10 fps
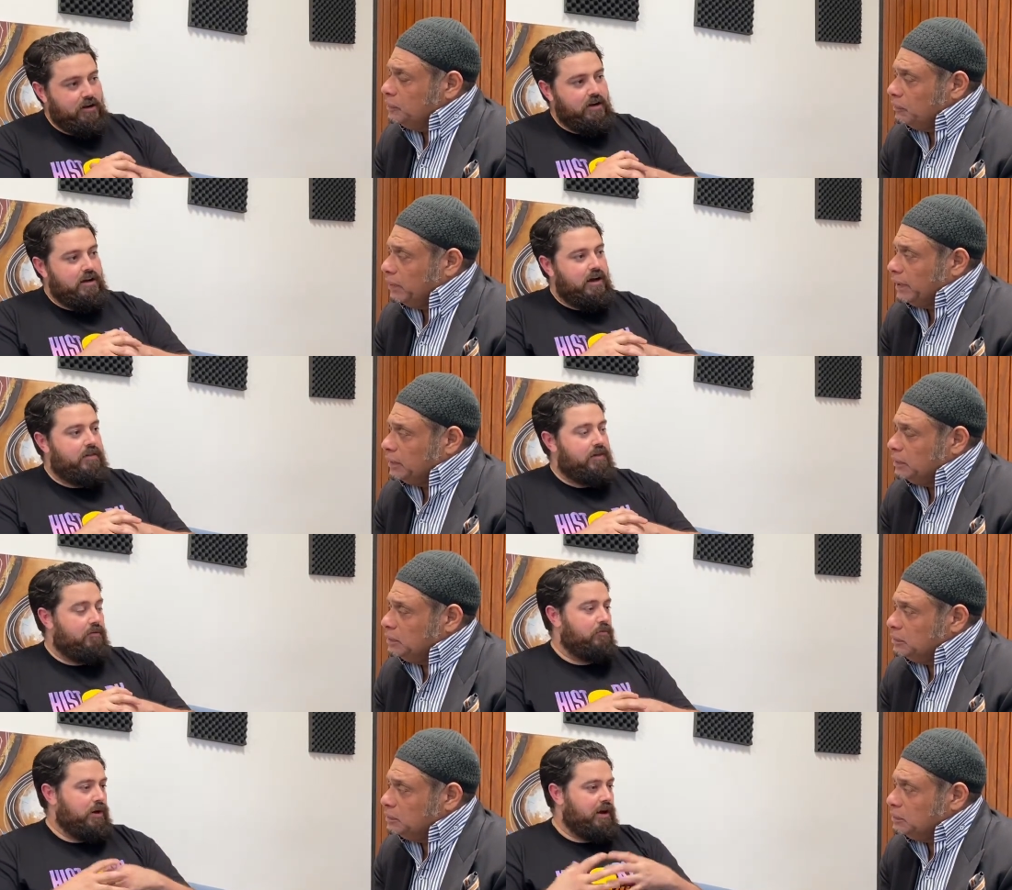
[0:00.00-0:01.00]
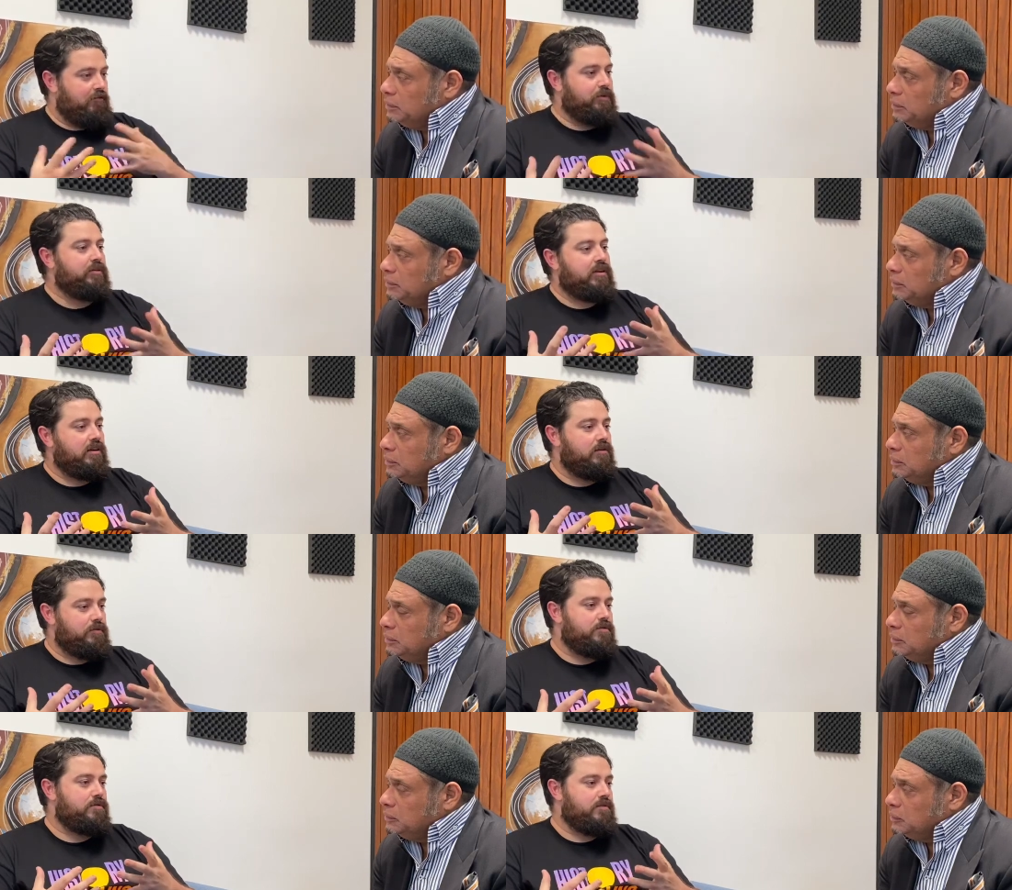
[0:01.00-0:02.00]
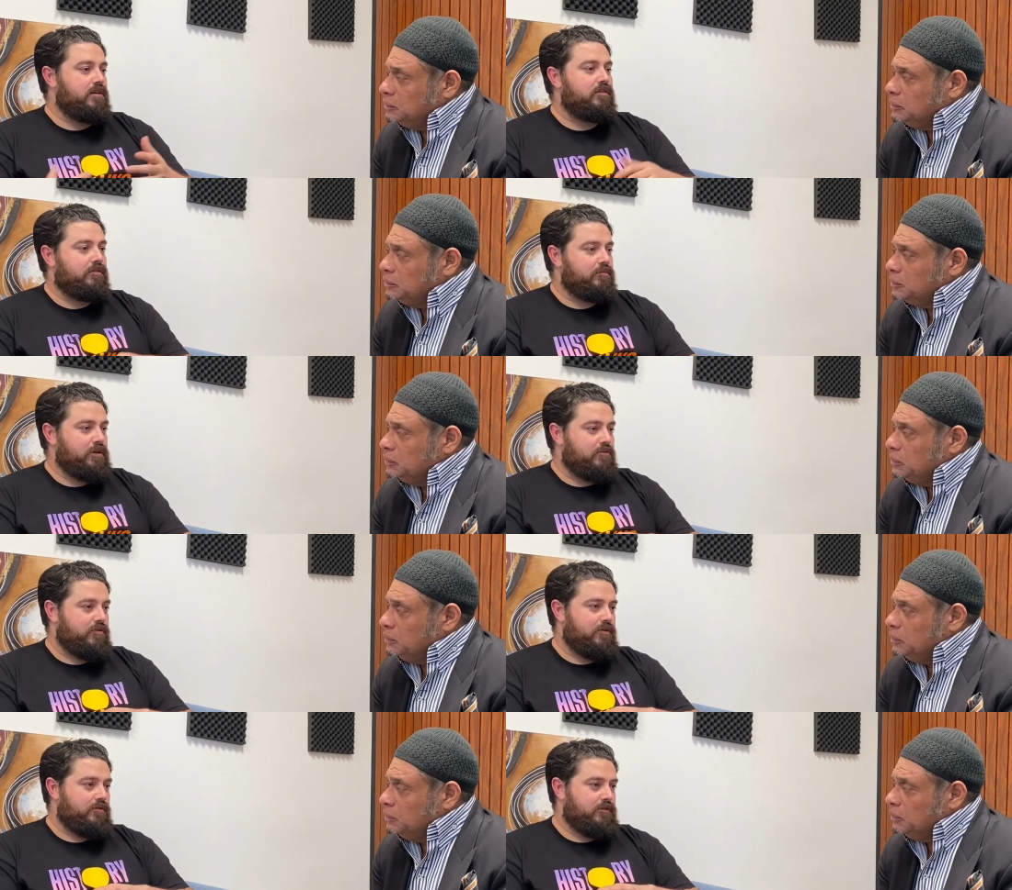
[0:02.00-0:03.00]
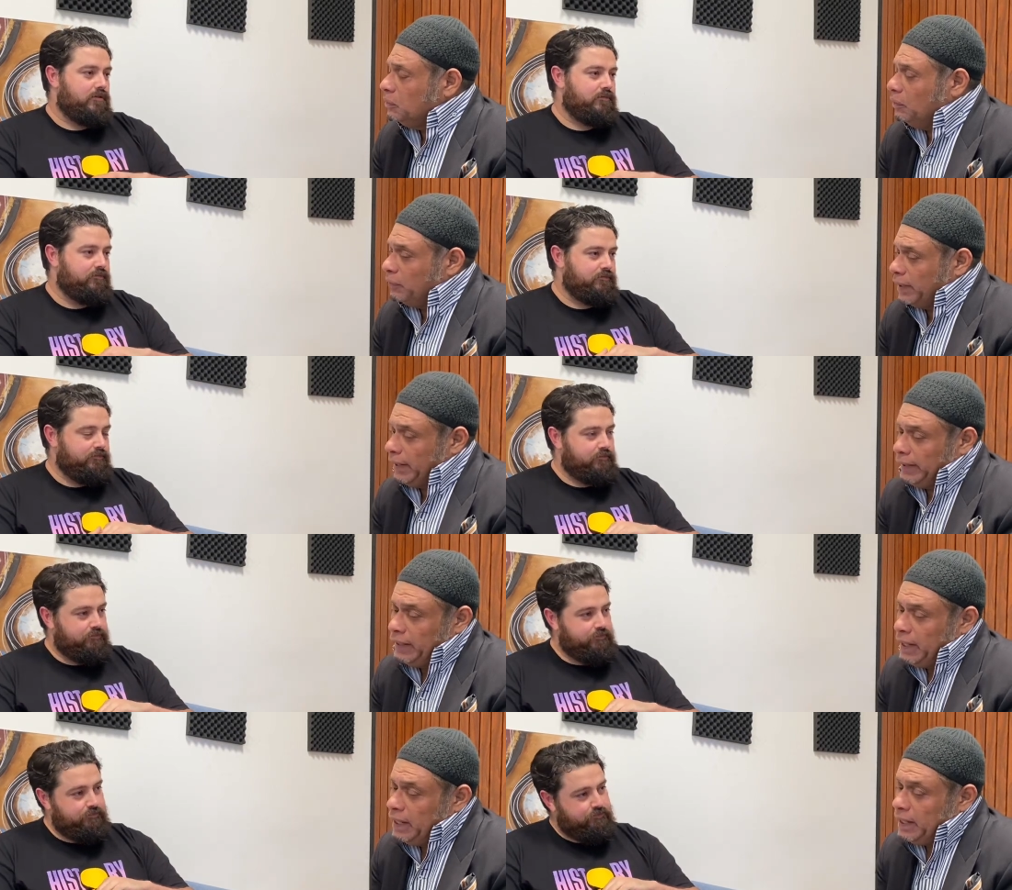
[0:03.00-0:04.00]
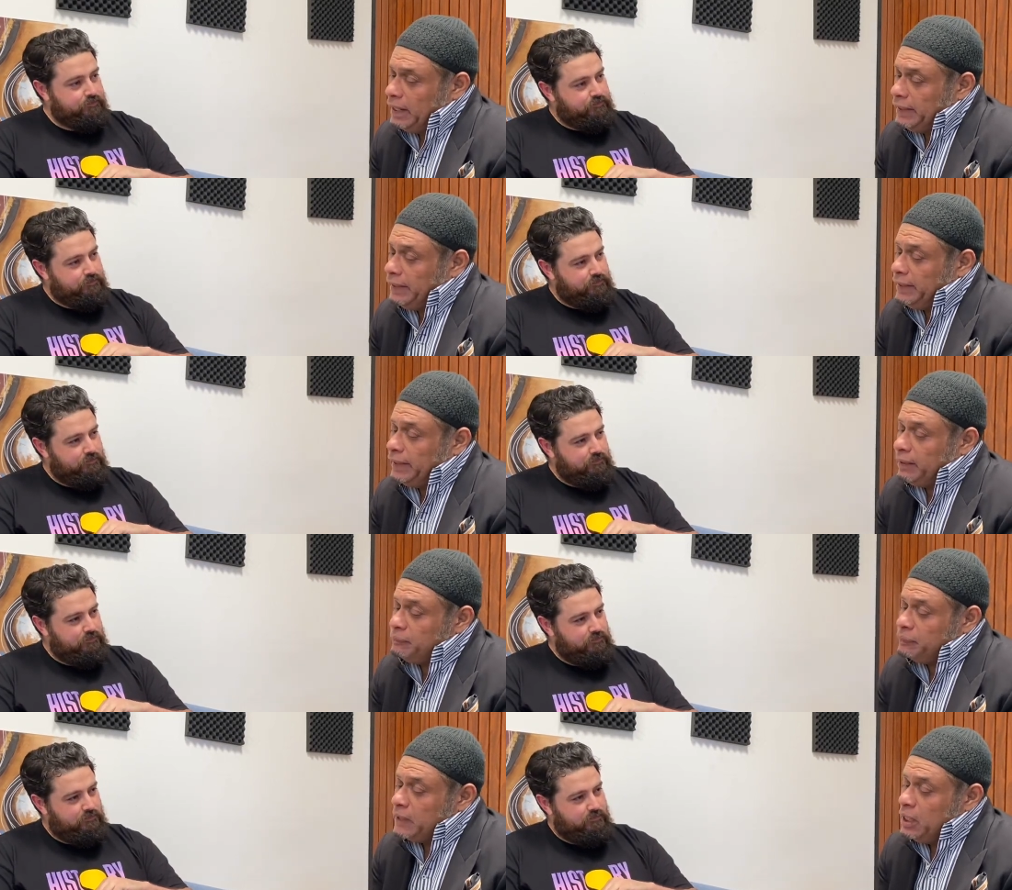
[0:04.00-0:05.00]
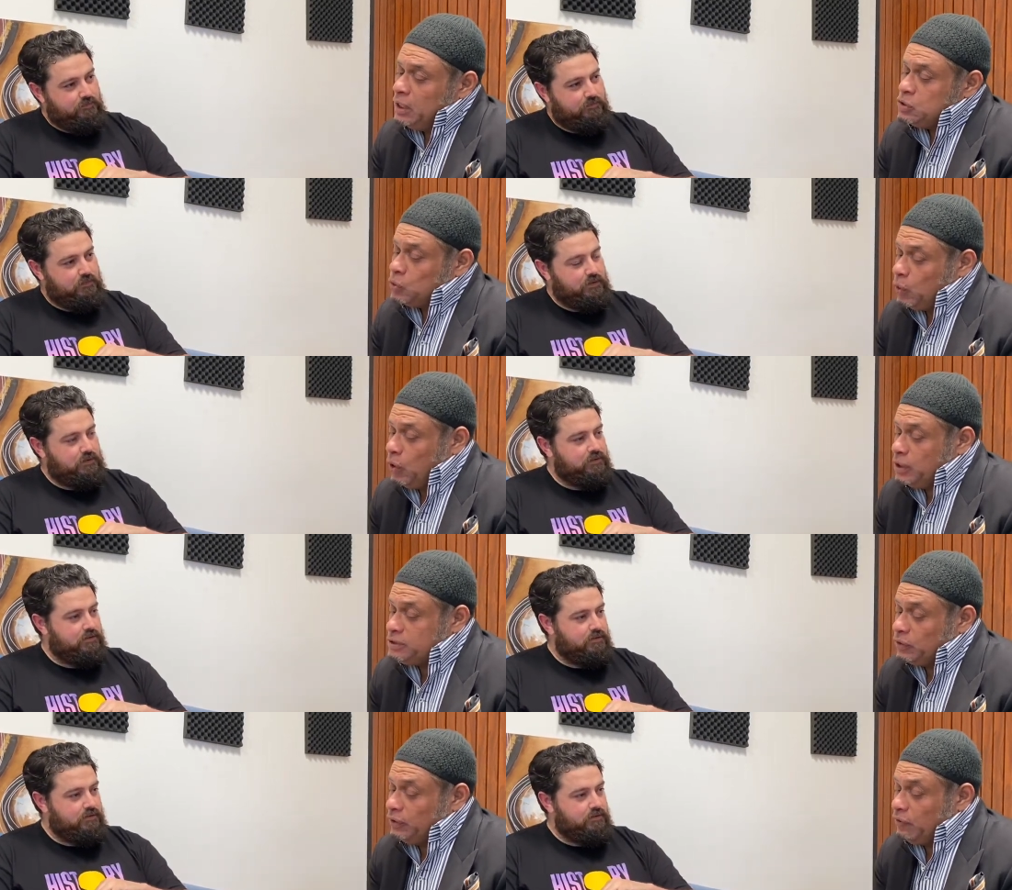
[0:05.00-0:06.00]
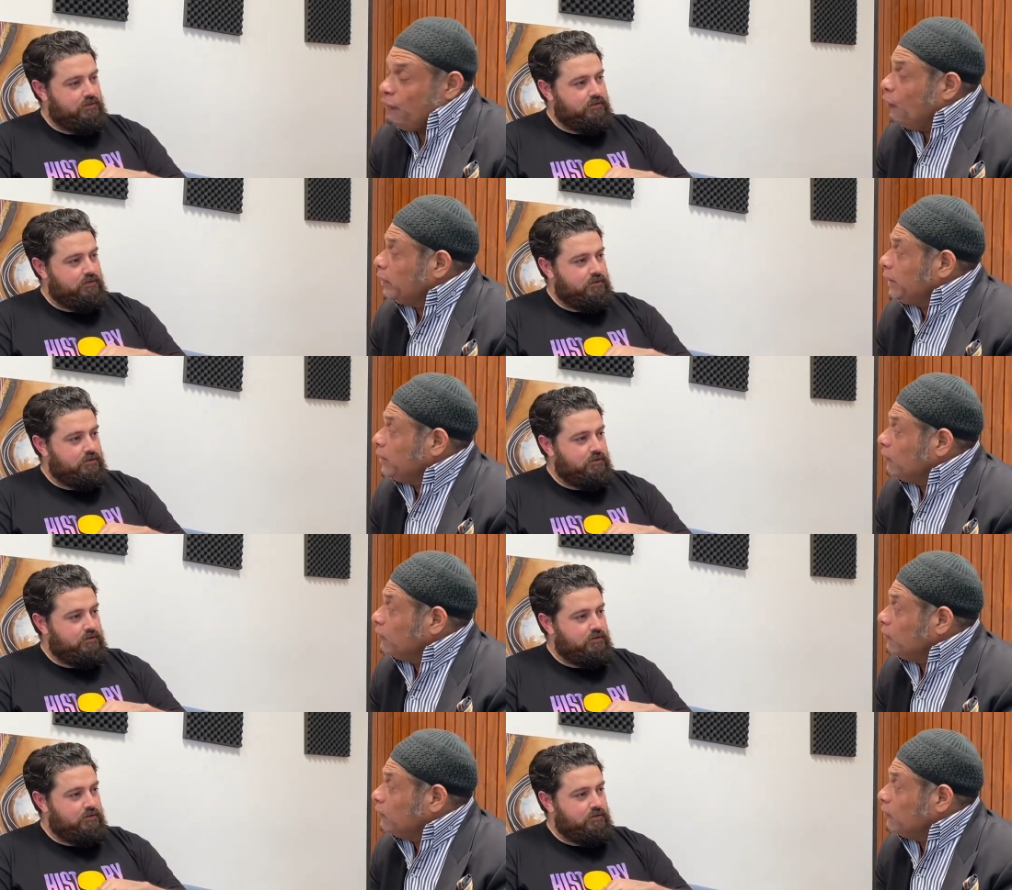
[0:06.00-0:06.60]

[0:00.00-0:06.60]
Speaker 1: and that we have particular issues that need to be addressed. Okay, and so
Speaker 2: it's on the 14th